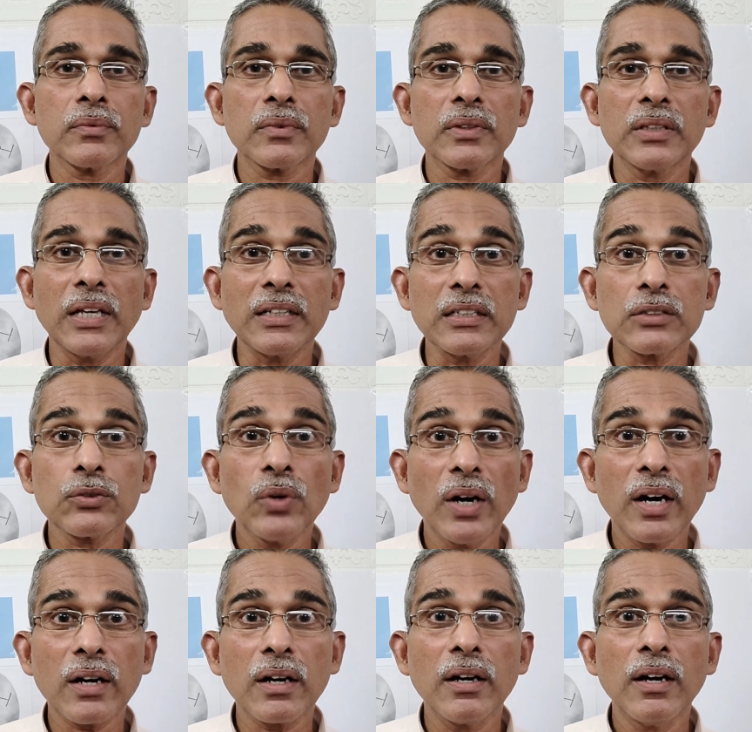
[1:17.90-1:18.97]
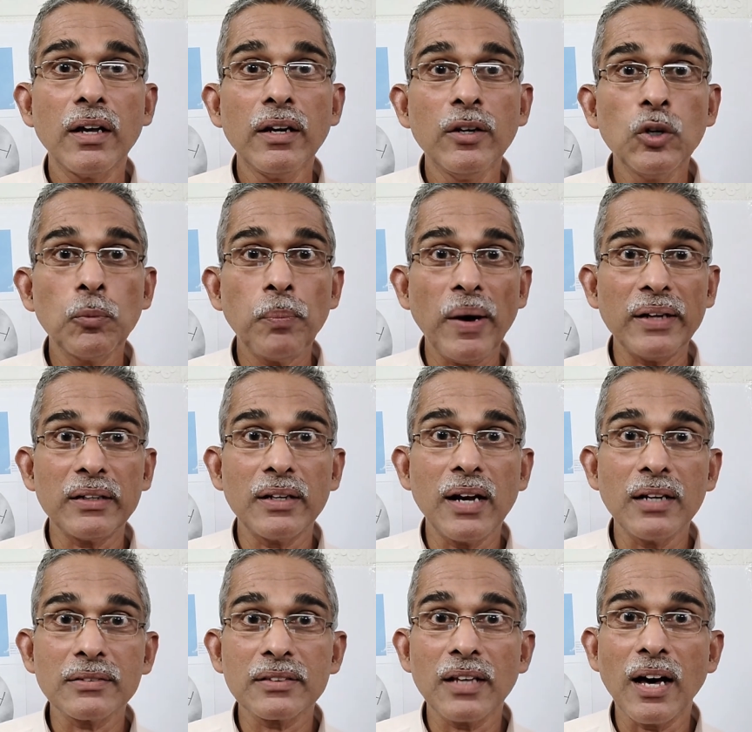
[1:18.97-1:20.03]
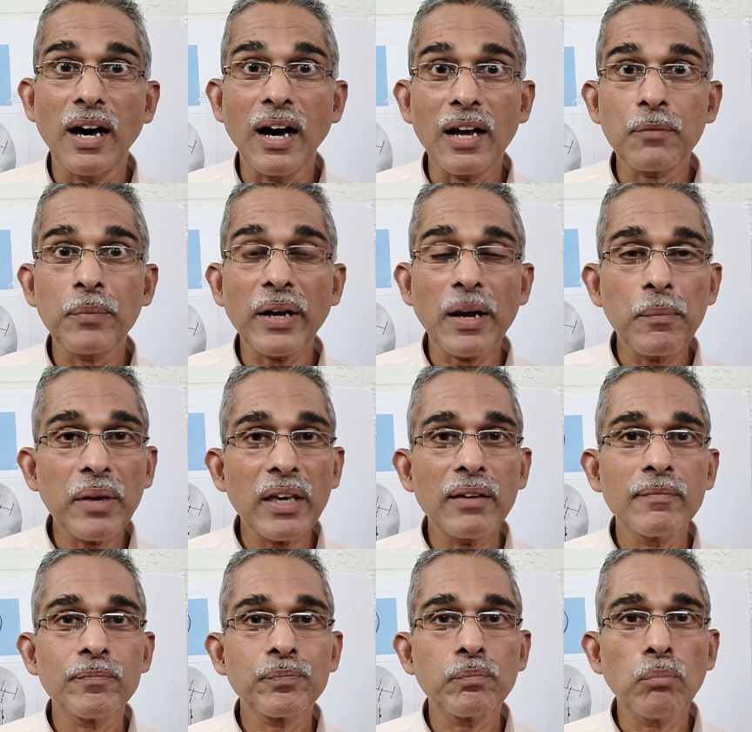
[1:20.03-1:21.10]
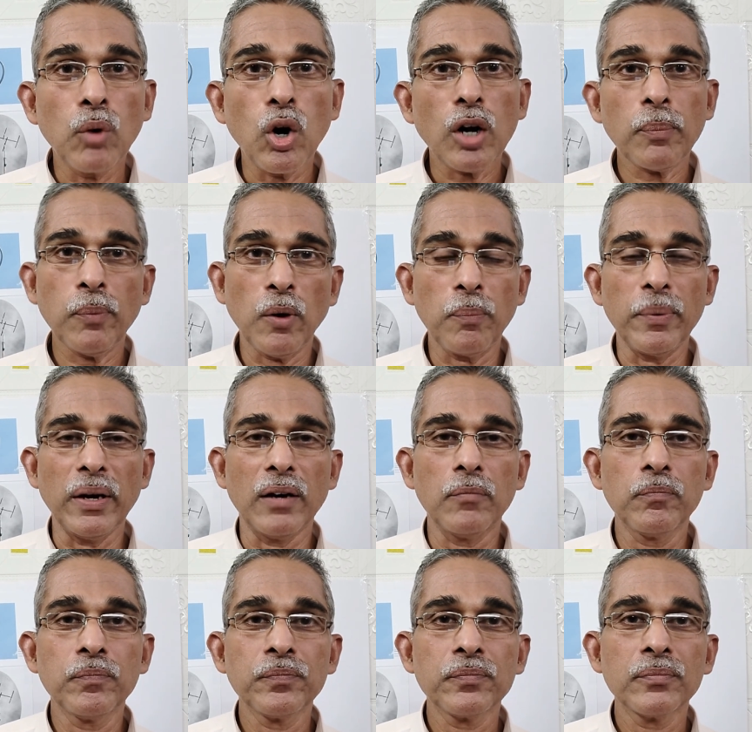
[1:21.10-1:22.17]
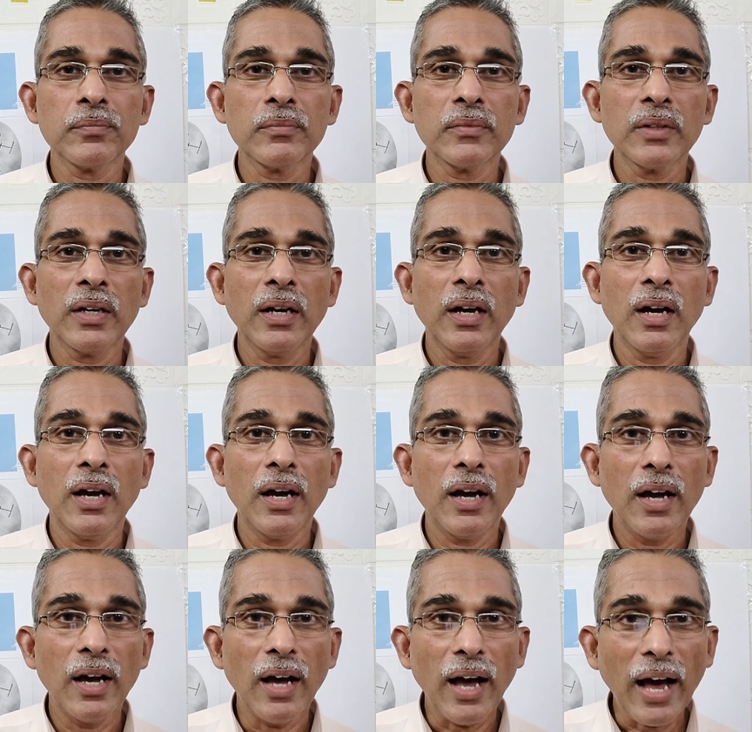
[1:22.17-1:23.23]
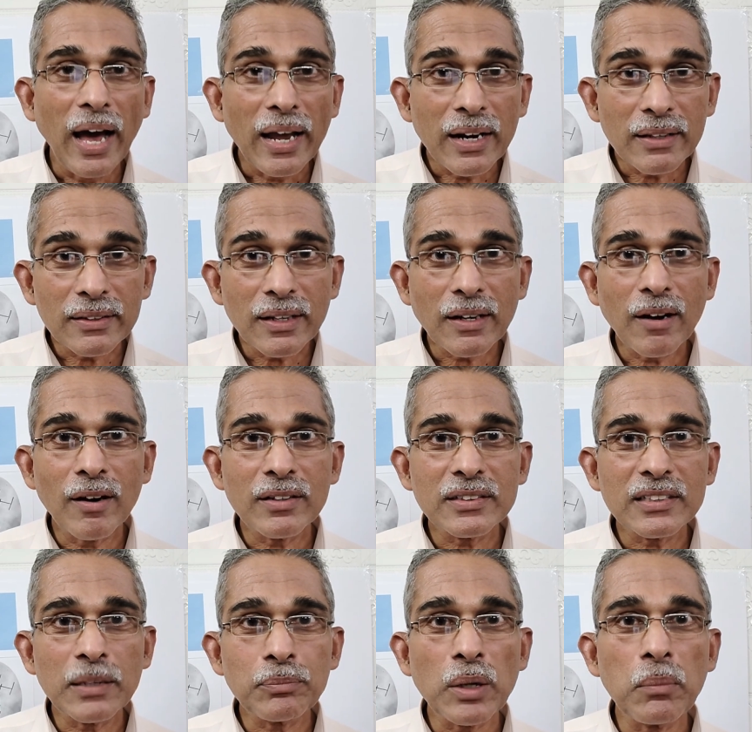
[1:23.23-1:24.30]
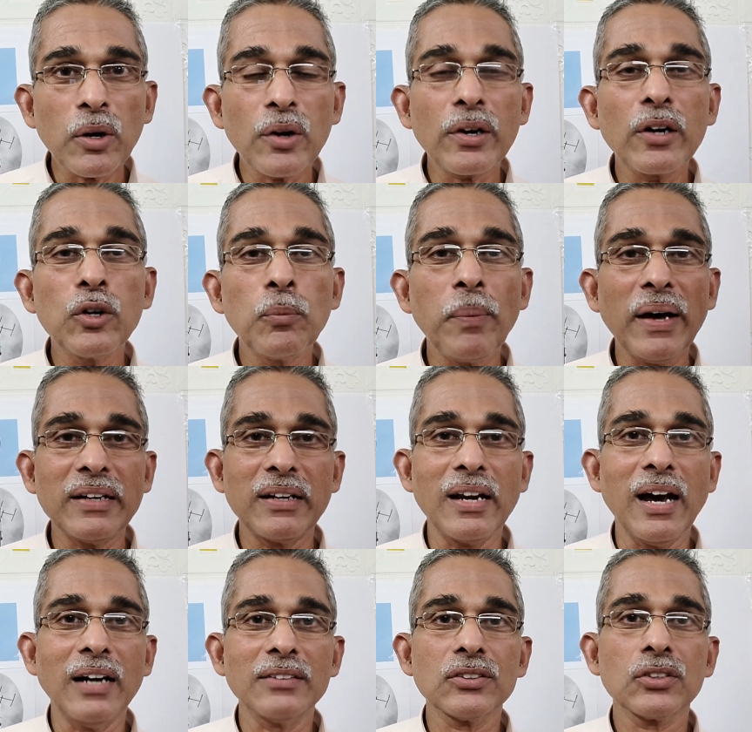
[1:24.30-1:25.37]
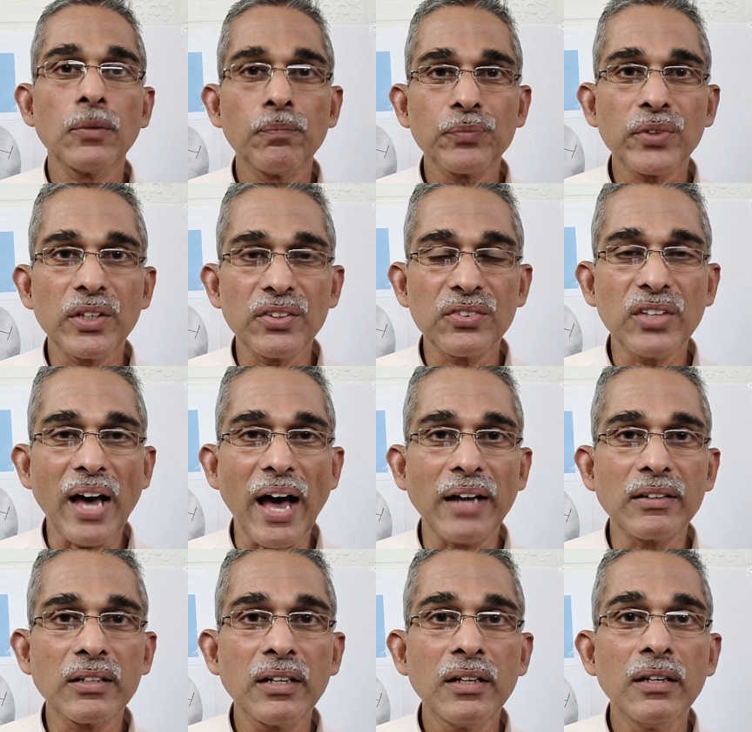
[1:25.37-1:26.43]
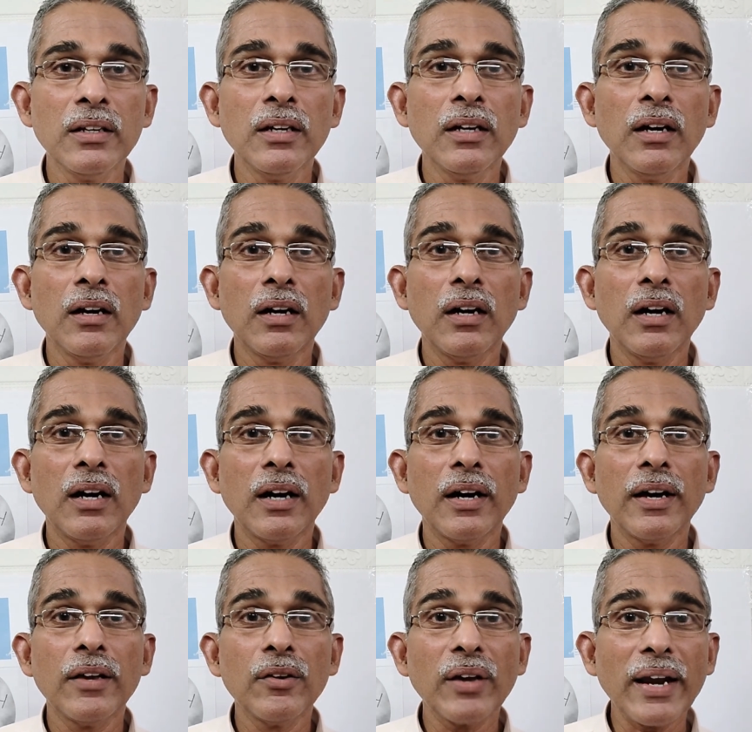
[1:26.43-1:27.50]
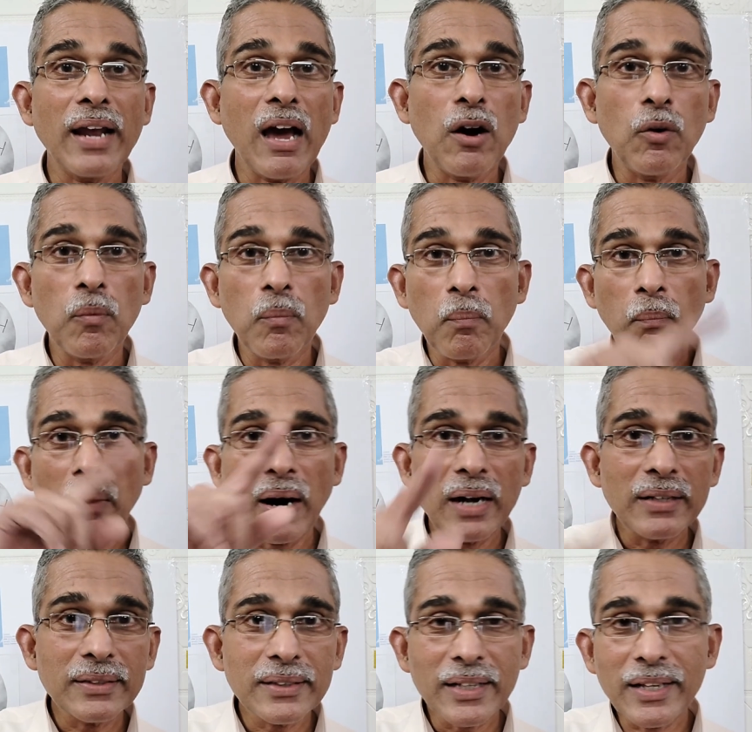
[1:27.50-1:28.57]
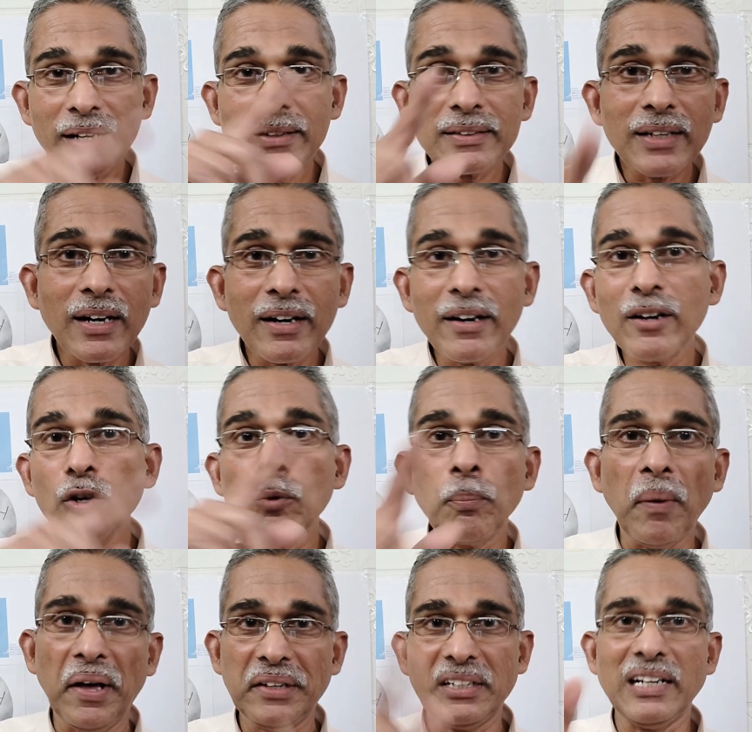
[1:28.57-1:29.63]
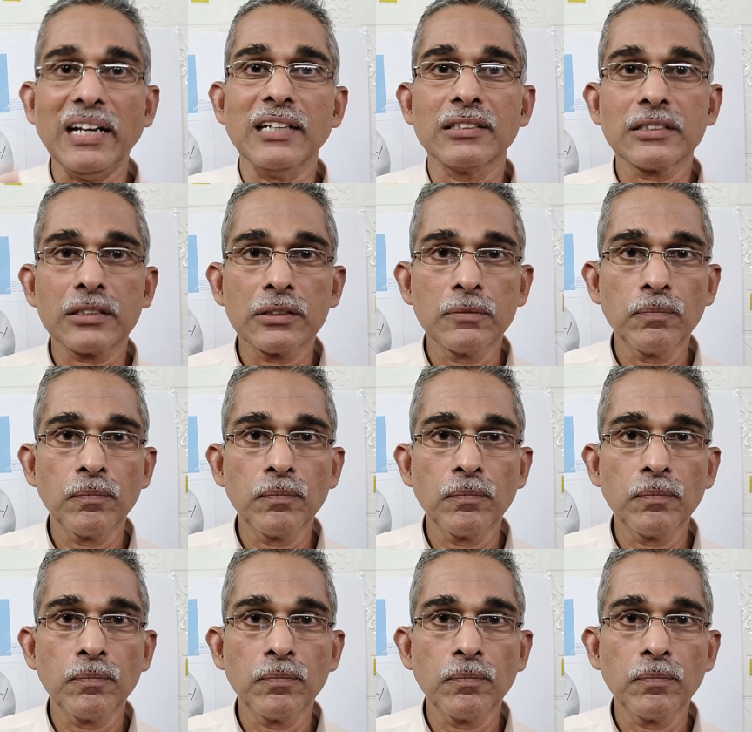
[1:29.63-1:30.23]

That is where loop antennas are becoming more popular. Another concept about loop antennas is that you can have multi-turn loop antennas.